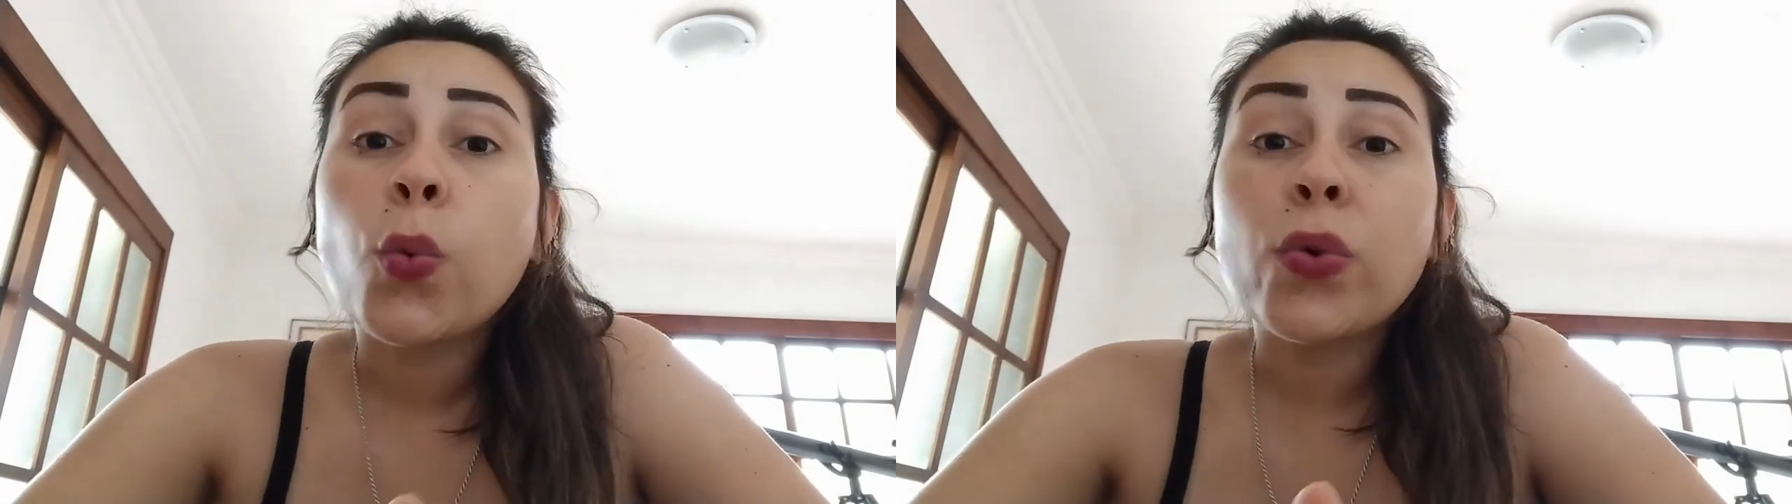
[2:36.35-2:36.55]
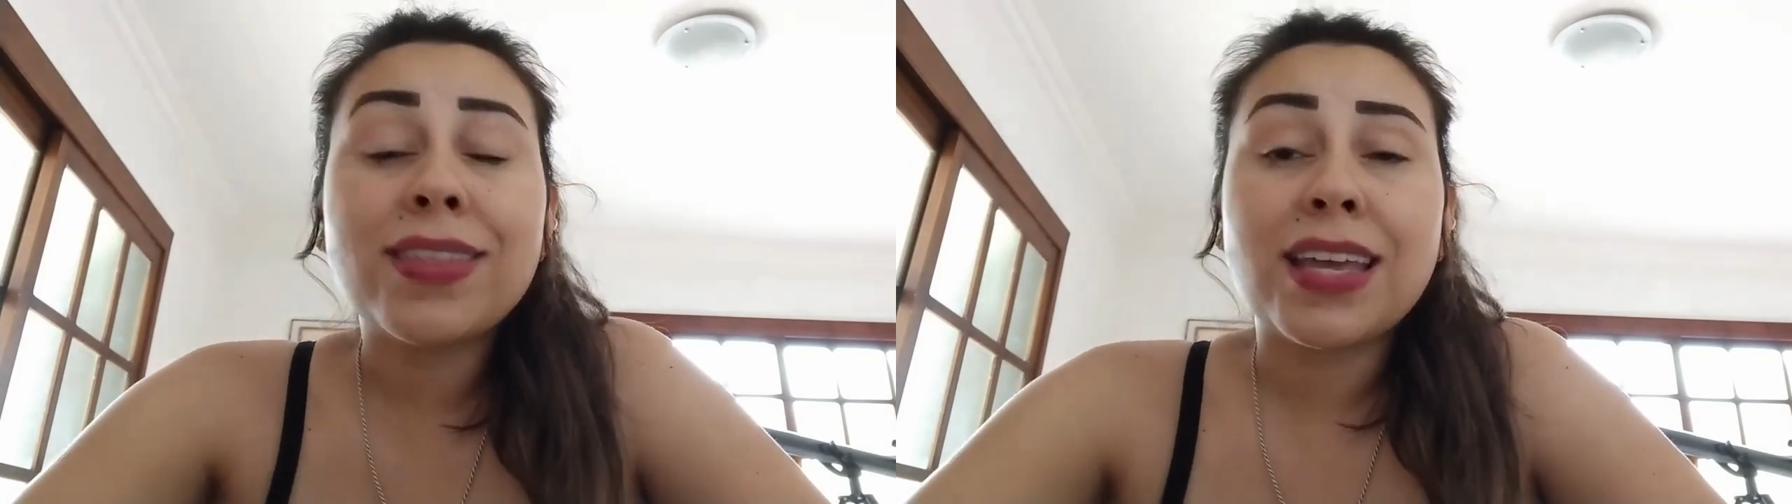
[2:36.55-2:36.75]

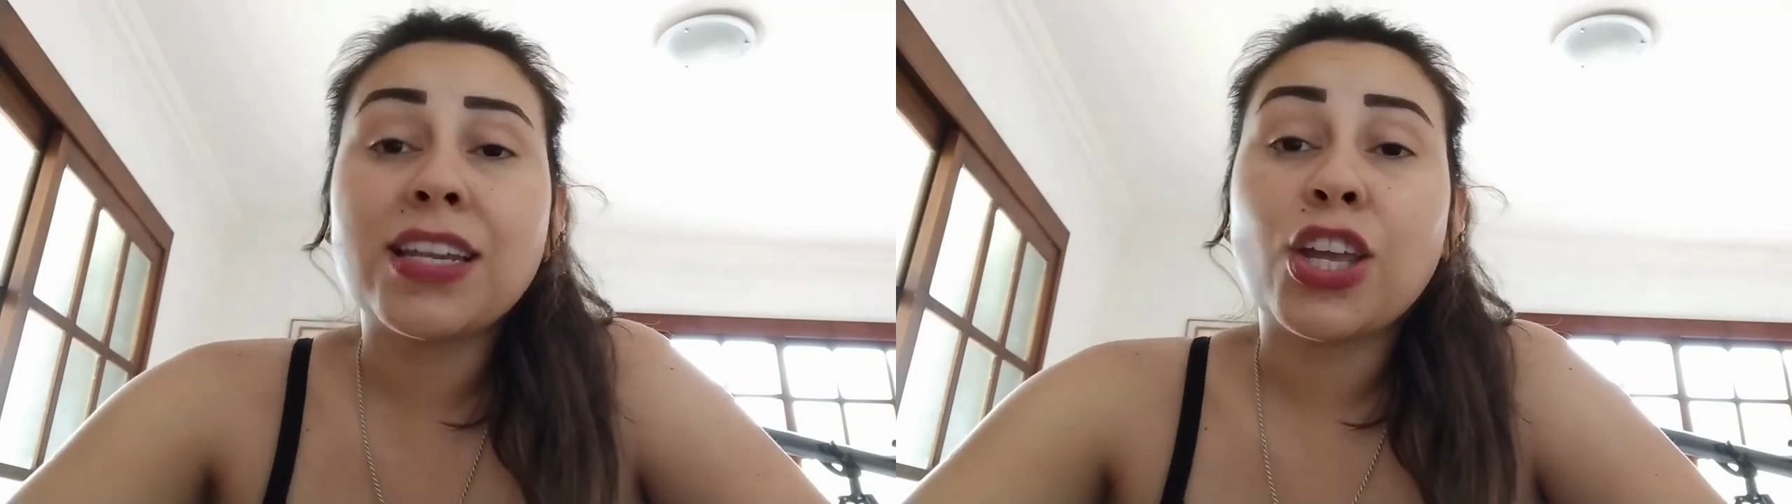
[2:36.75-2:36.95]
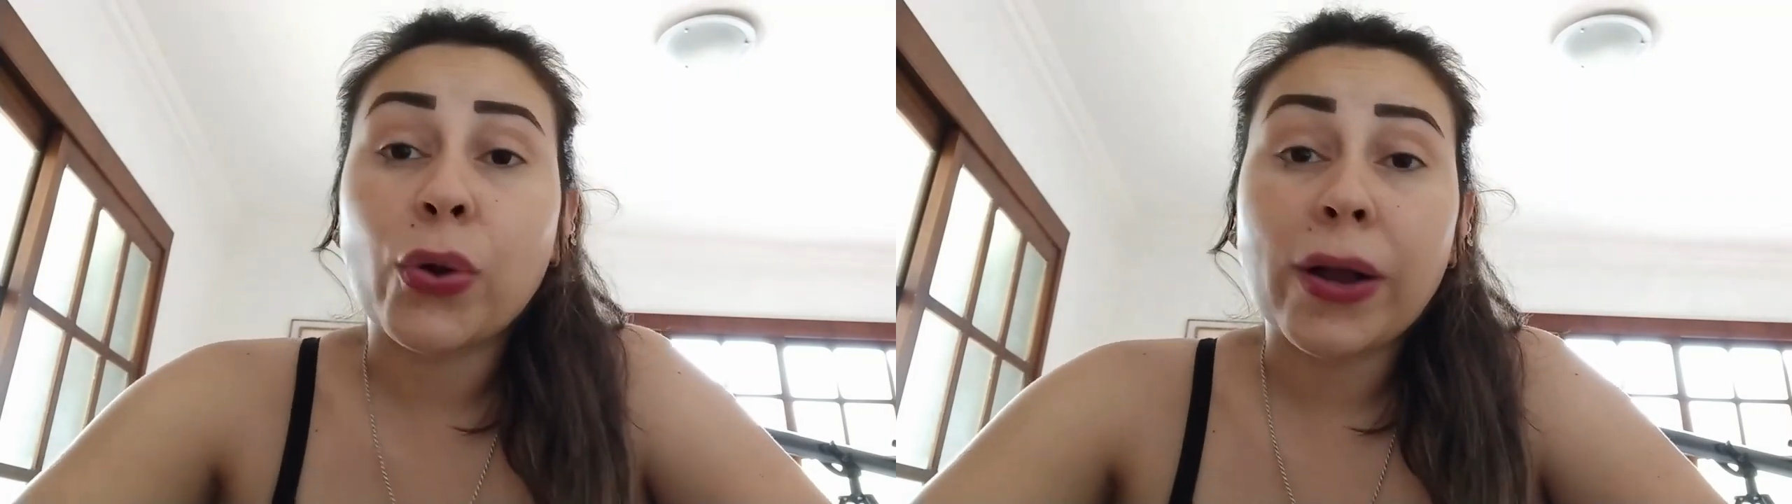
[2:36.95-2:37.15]

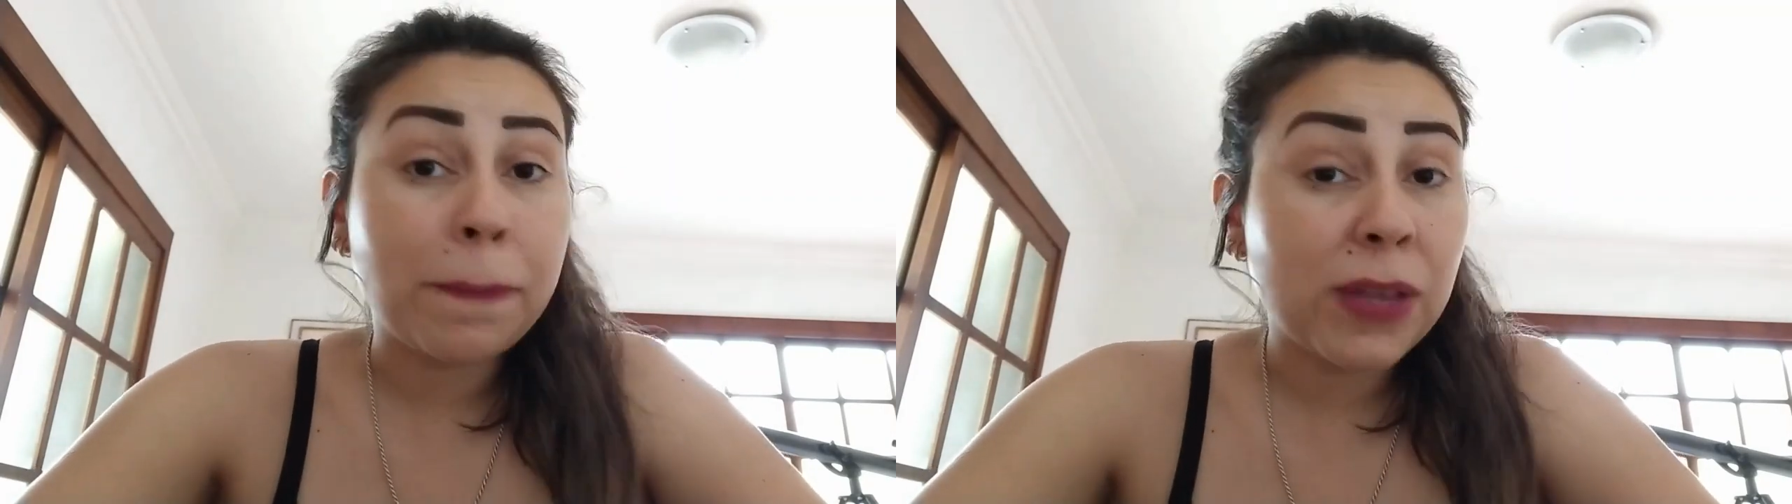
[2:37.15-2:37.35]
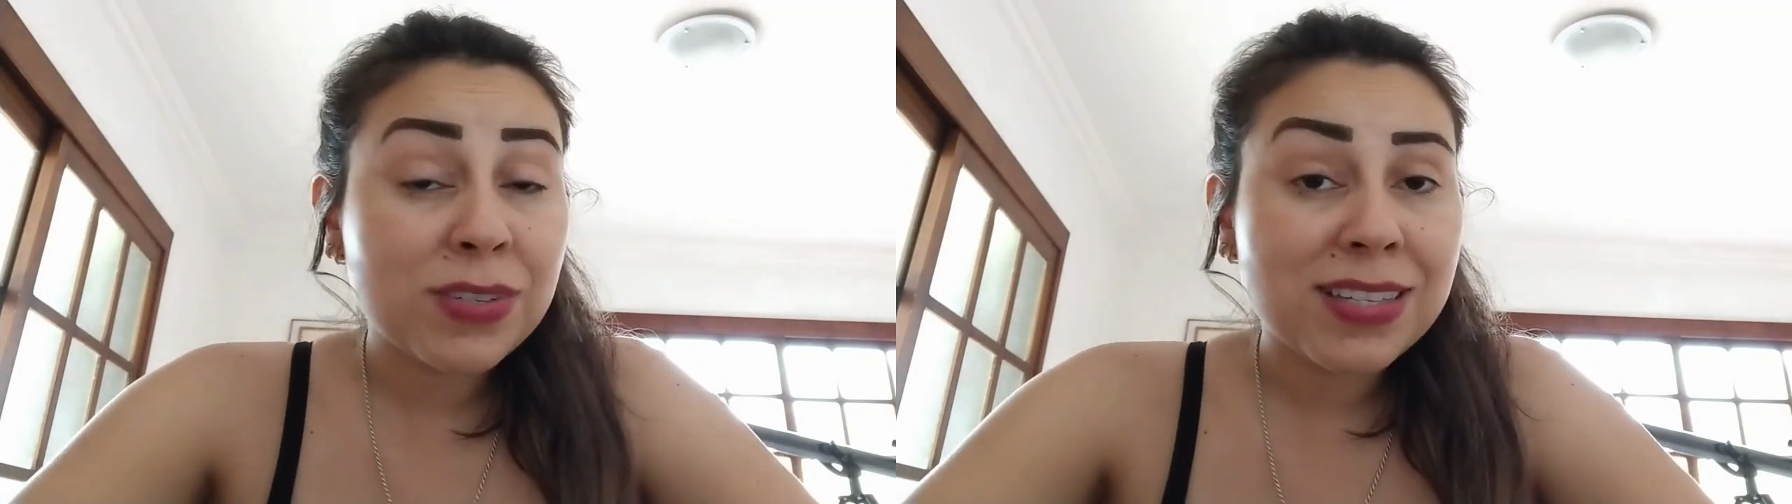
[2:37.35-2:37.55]
within your
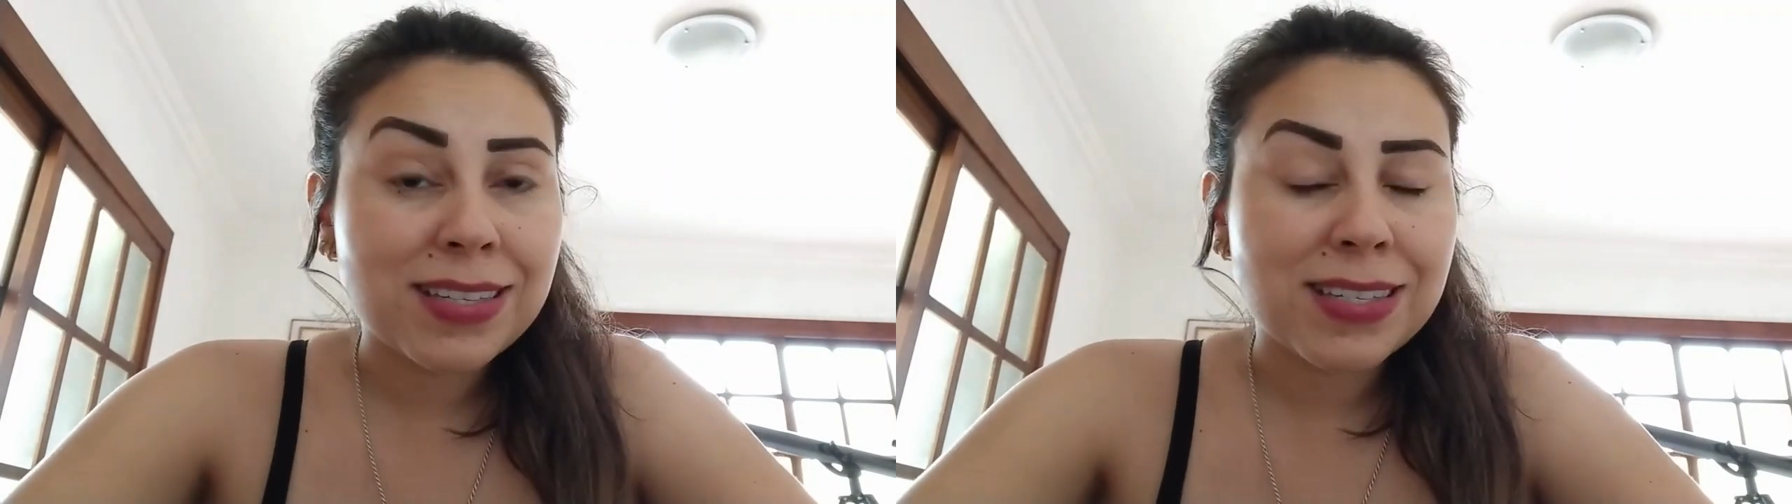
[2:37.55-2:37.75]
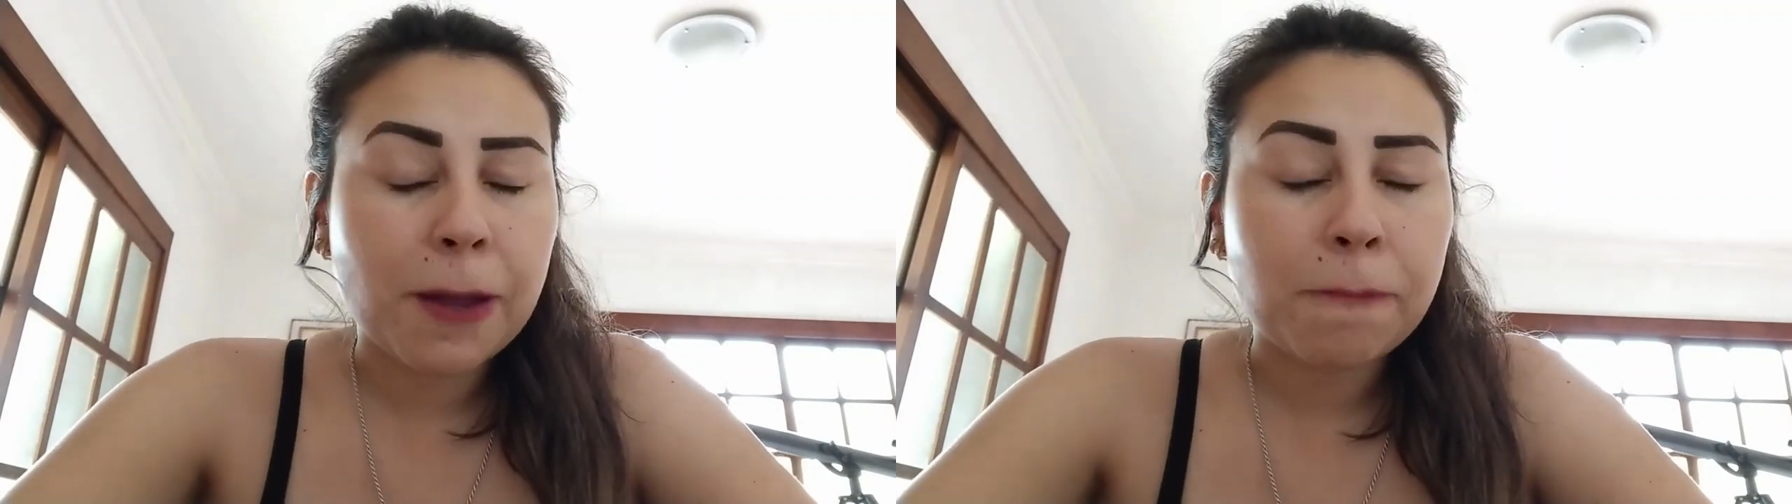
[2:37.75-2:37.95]
immune
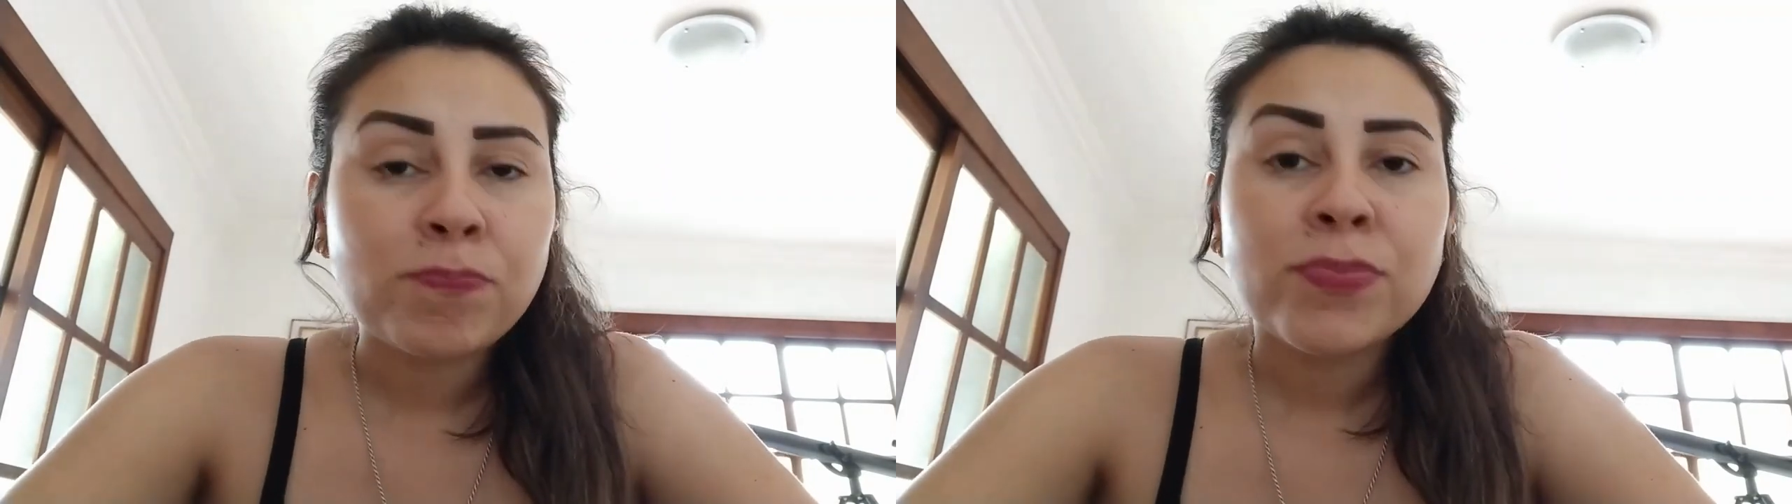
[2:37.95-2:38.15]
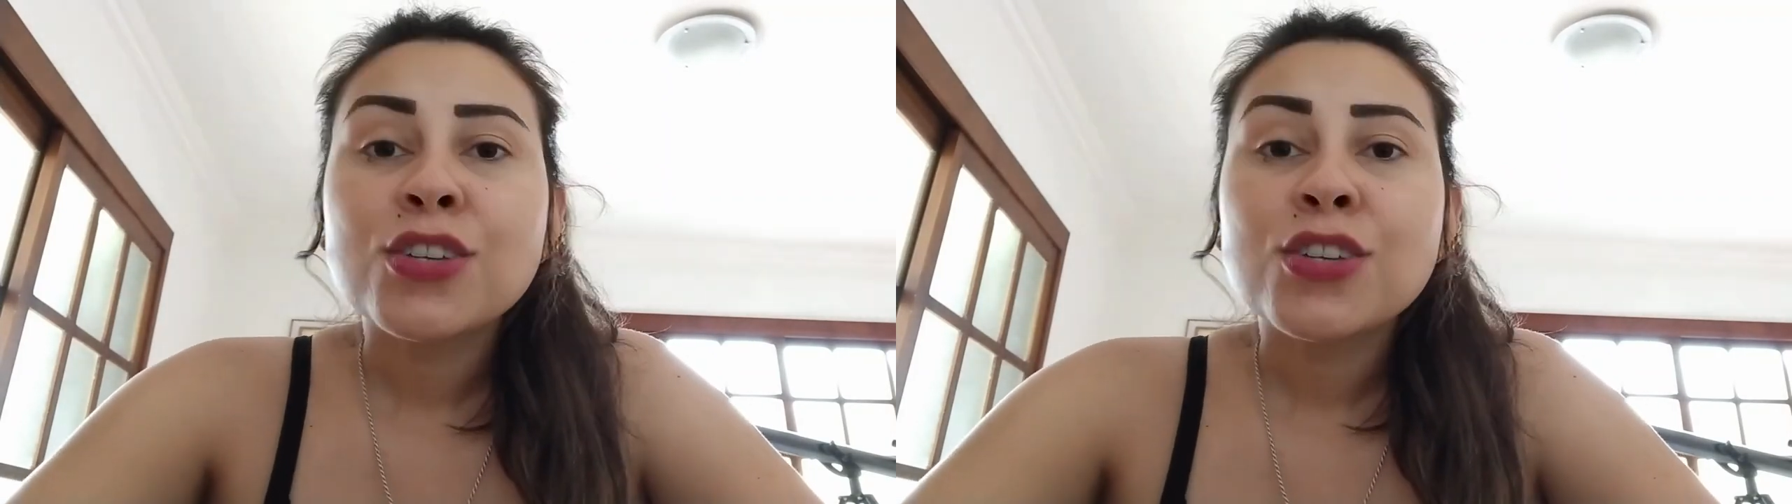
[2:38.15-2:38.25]
system.